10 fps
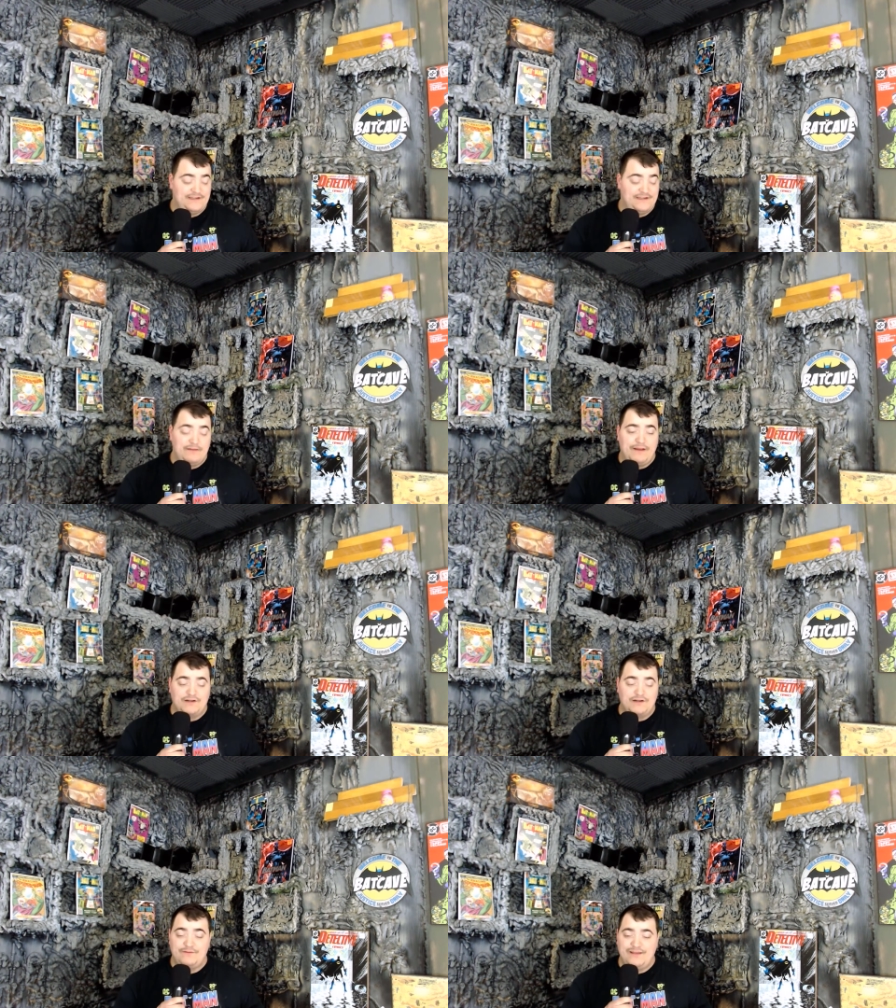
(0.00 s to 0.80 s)
an
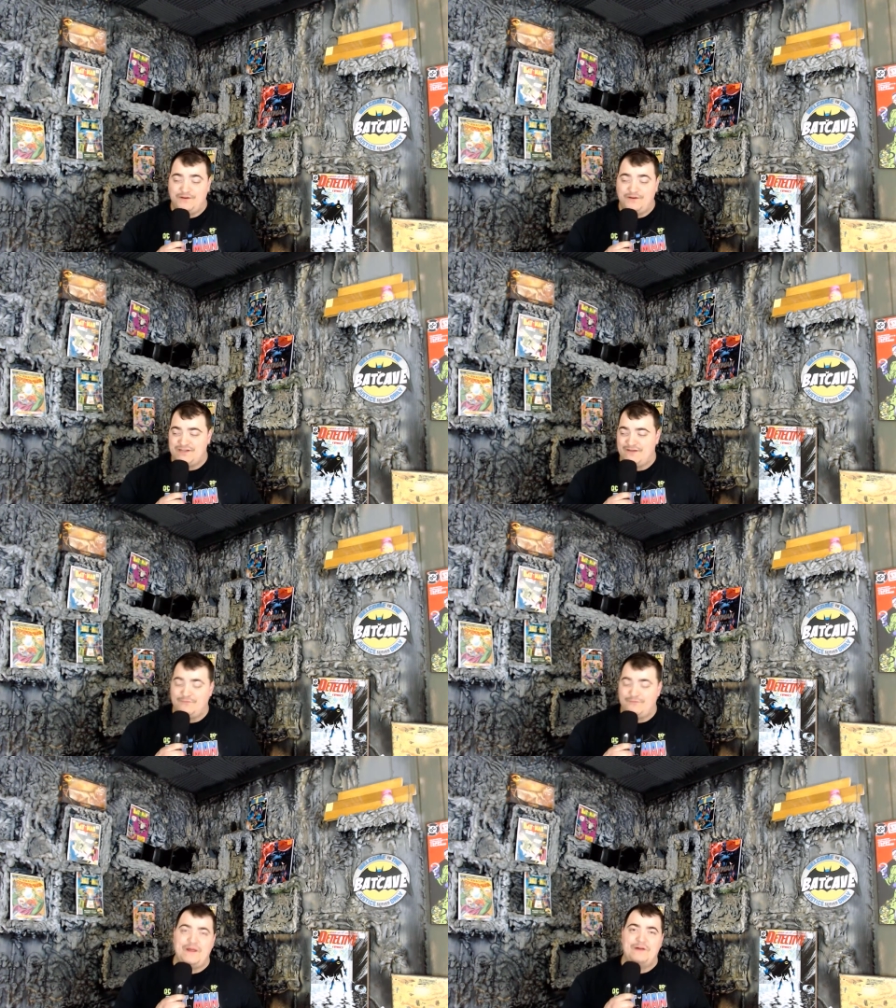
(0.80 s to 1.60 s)
embarrassment. I literally just have a
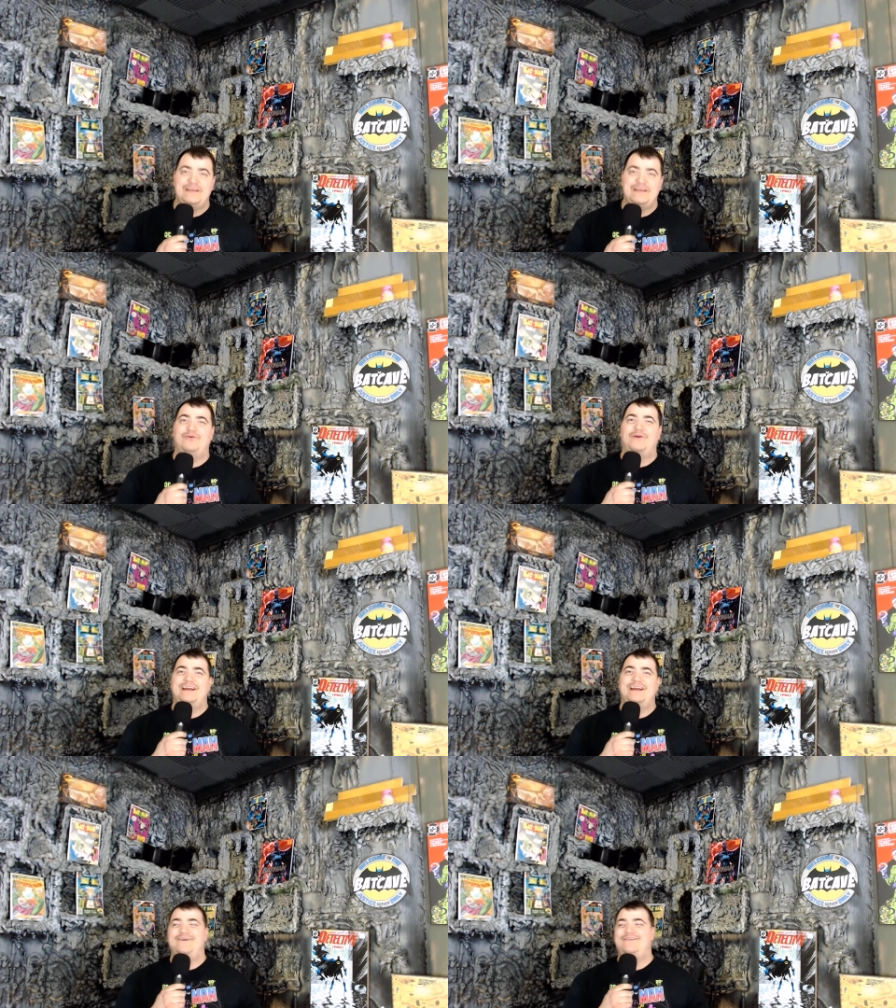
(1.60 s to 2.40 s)
fold-out table right
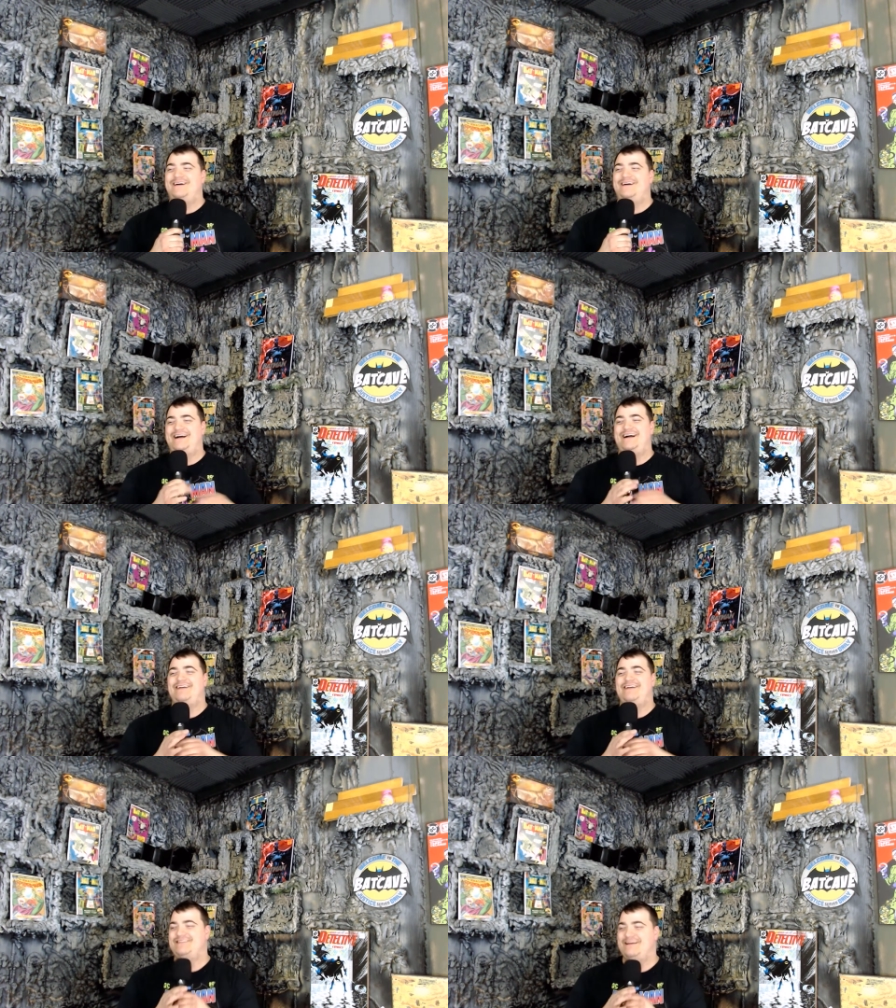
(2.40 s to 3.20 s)
now. I
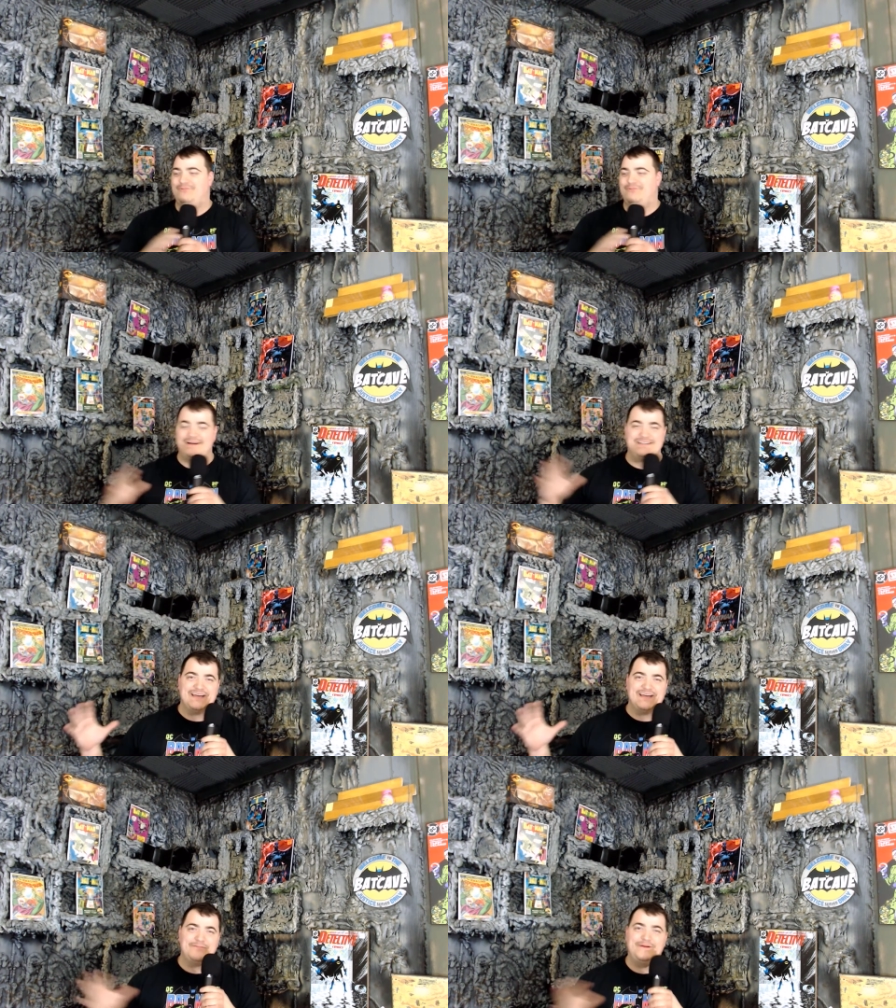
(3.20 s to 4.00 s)
have a temporary
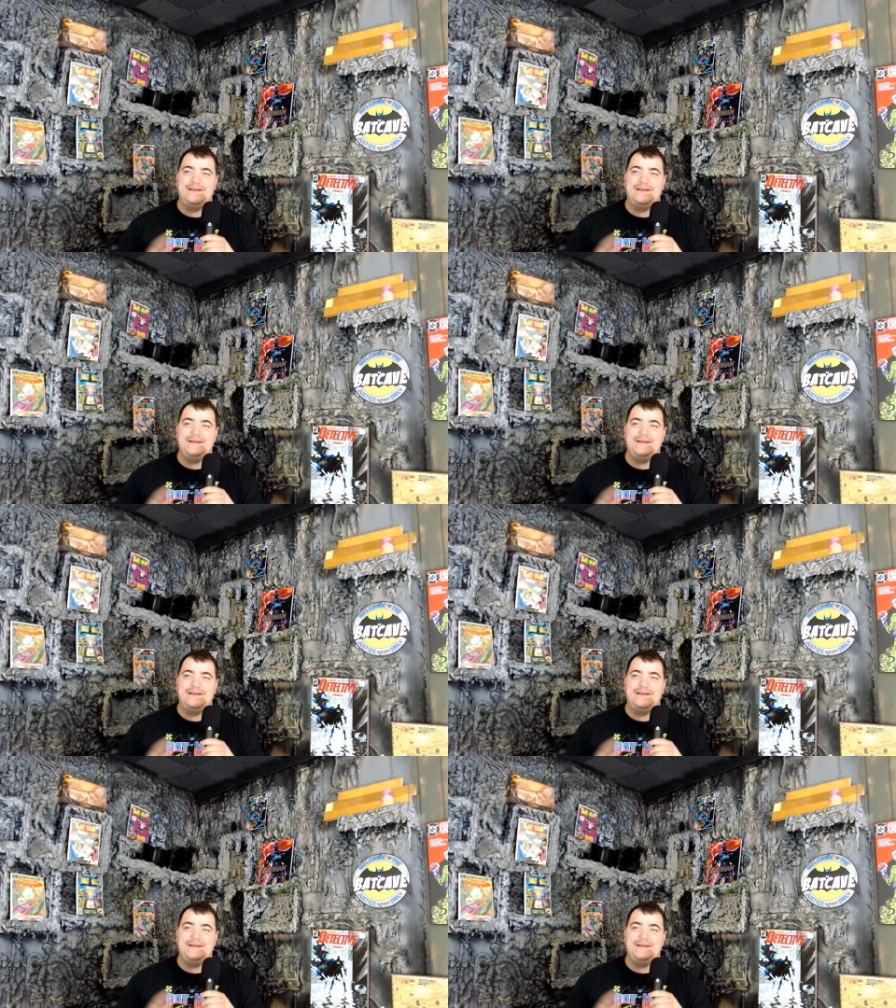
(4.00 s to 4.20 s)
setup.